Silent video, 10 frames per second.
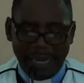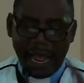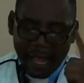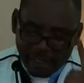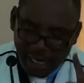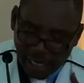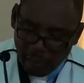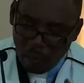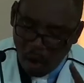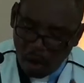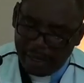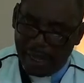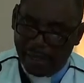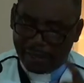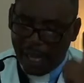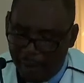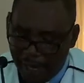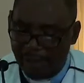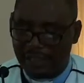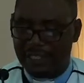acted more like
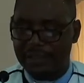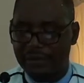tyrant